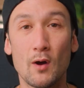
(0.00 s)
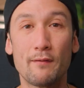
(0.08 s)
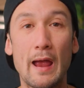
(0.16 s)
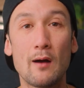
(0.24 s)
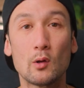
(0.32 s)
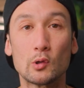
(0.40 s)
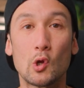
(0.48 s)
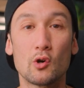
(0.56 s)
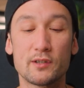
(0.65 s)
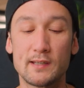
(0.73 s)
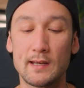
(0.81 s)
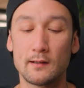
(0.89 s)
how it
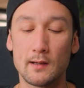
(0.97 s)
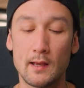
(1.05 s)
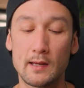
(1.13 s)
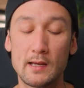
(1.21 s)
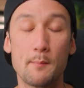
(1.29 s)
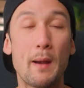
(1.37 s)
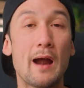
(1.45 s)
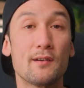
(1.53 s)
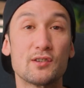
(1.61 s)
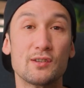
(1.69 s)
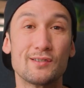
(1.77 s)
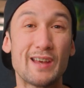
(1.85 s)
locks in
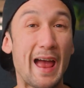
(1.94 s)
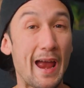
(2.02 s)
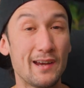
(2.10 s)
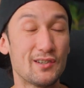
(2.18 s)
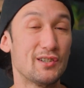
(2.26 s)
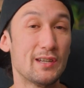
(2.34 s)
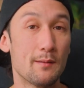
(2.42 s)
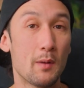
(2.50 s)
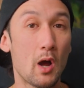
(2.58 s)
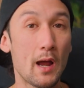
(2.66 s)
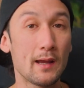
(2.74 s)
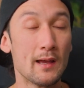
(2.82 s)
comparison to
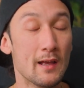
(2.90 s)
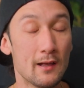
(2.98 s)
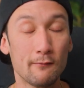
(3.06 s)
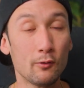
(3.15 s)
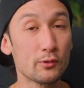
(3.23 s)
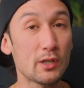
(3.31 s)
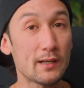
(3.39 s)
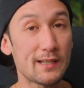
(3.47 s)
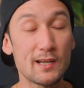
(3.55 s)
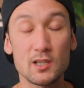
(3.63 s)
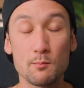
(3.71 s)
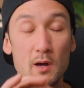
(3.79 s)
HDMI. Full-size
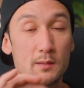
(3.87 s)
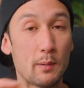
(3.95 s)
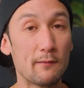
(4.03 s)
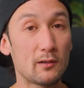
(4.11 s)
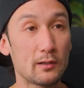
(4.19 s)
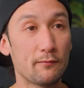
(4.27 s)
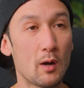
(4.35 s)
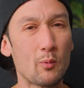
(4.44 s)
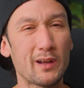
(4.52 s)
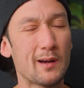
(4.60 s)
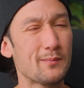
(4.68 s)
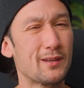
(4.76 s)
HDMI is perfectly fine
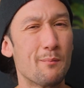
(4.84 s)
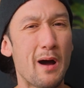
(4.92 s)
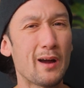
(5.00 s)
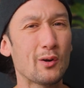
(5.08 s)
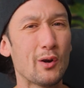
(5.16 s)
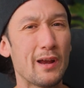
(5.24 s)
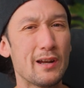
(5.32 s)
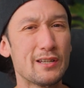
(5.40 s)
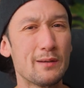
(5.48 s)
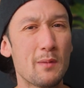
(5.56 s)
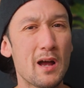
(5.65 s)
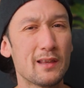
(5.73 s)
when it comes to micro
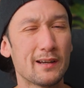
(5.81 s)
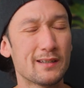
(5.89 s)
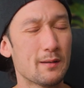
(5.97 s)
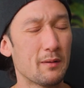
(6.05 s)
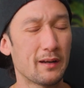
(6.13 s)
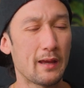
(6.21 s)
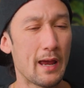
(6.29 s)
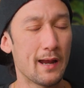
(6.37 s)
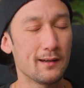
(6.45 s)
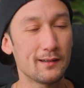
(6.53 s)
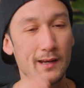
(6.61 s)
HDMI, like some of the Canon